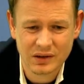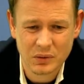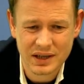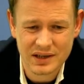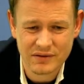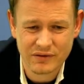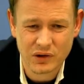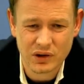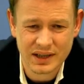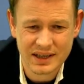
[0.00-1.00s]
Queen
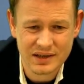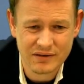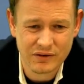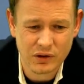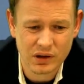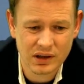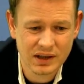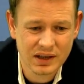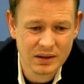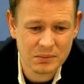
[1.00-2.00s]
d4, knight d4,
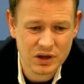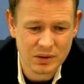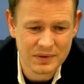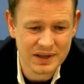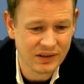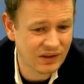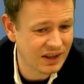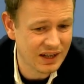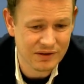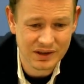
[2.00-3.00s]
bishop
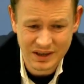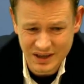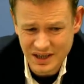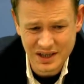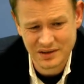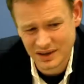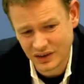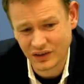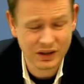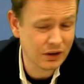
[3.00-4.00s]
d7. And here, this
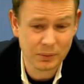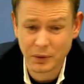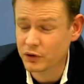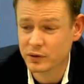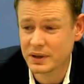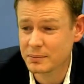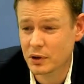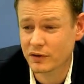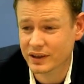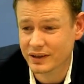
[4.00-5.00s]
is still supposed to be
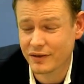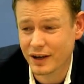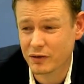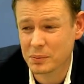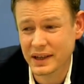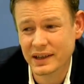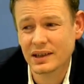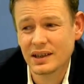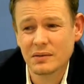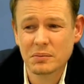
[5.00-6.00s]
perfectly fine for black,
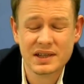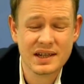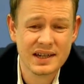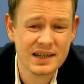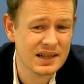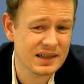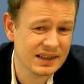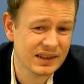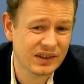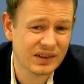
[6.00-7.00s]
but here
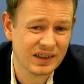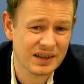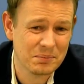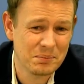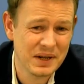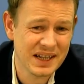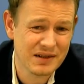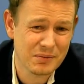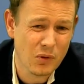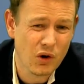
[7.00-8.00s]
it's a
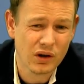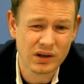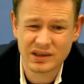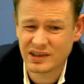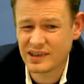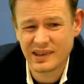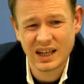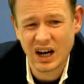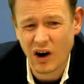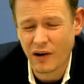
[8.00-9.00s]
bit more
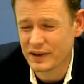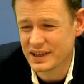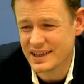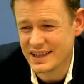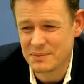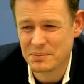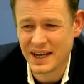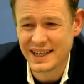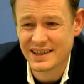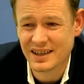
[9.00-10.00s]
of a
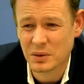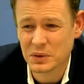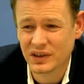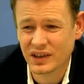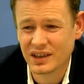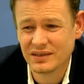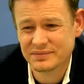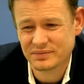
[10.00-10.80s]
debate, I would say.